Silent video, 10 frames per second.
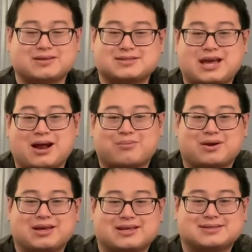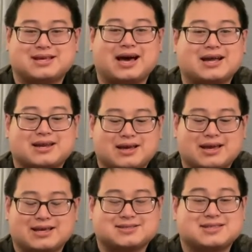camera is that
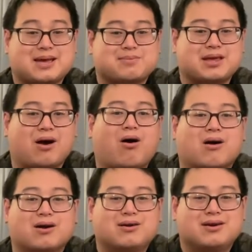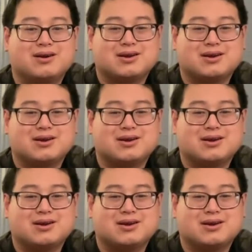it's named the R.